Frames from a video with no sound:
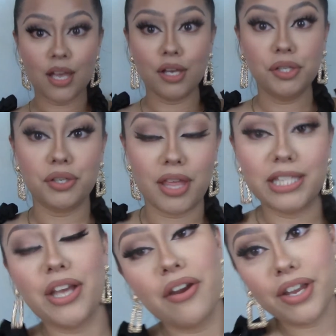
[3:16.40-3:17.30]
So that's
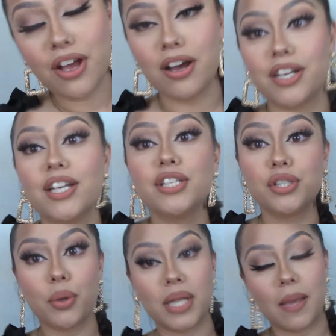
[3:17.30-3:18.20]
Ariana.
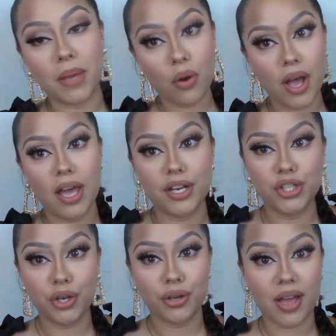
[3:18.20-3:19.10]
So let me go ahead and
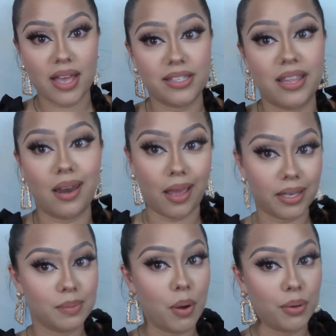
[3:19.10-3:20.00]
show you guys the
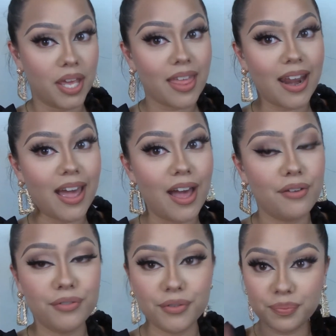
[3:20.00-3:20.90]
next pony that I have.